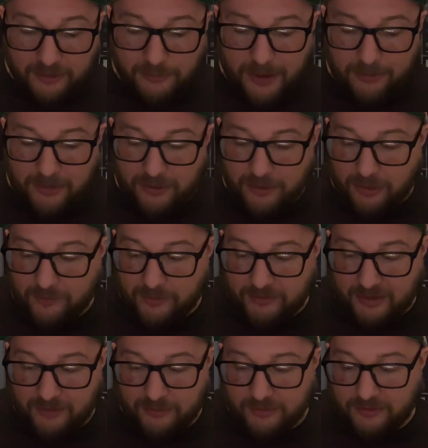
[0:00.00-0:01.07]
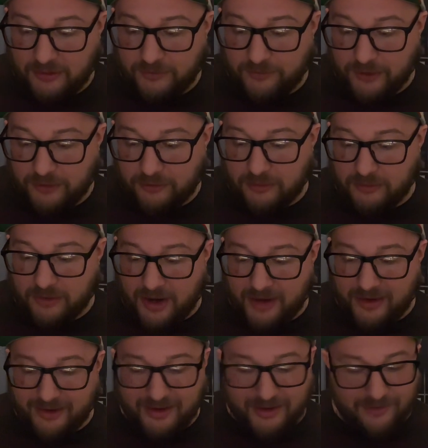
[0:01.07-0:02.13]
Guns made me nervous ever since Victor
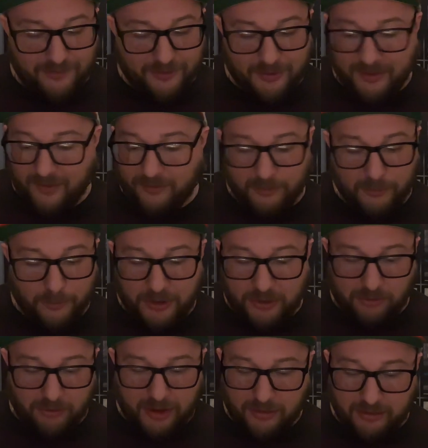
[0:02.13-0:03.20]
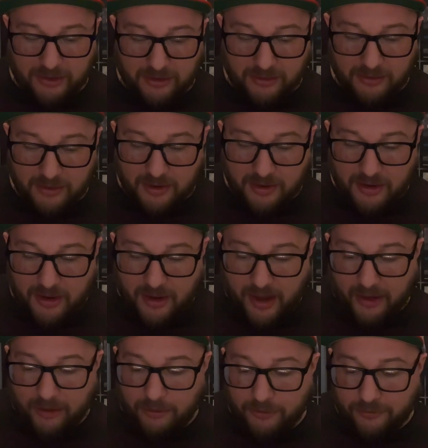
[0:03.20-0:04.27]
died, and I didn't feel comfortable being around it.
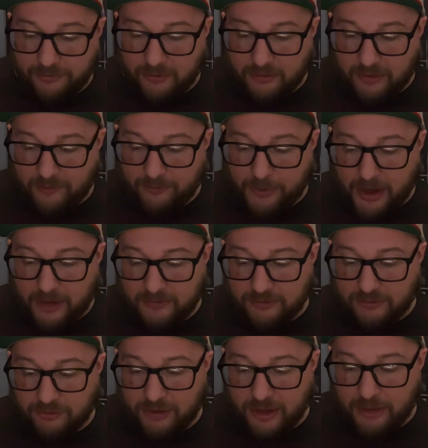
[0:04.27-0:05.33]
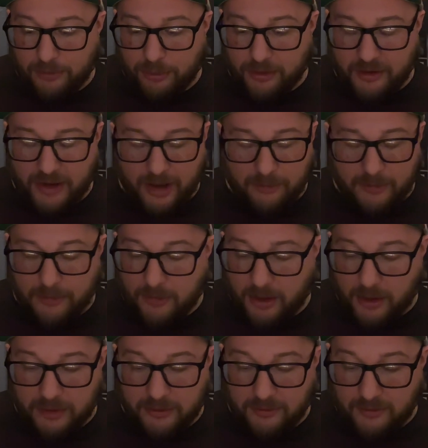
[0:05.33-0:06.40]
I closed the glove box and tried to put it out of my
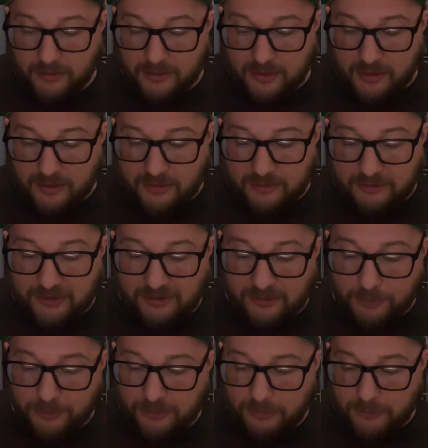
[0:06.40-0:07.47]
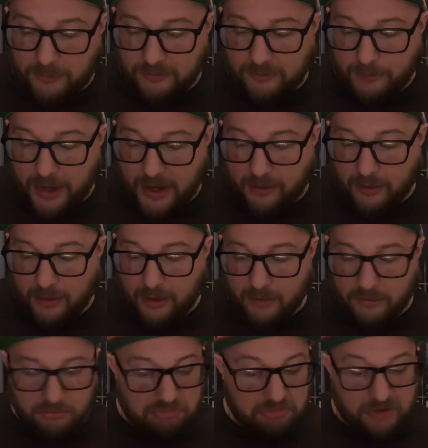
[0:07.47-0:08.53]
mind. Stacy put the music back
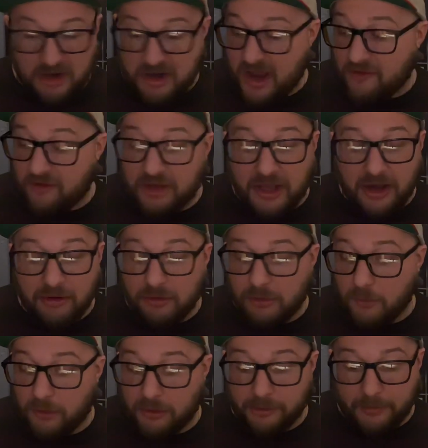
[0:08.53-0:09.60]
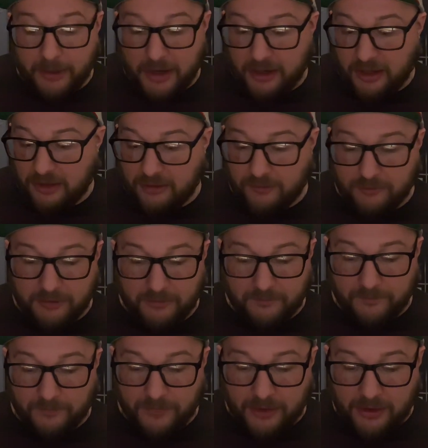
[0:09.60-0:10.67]
on, didn't have a care in the world about any of
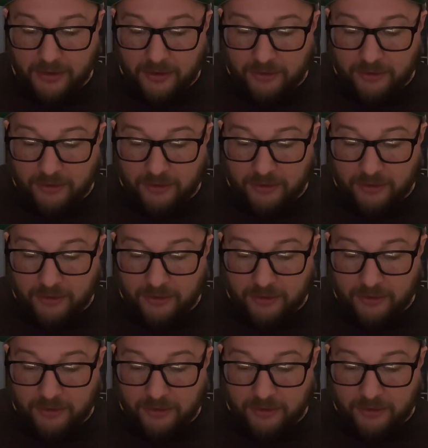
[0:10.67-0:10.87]
it.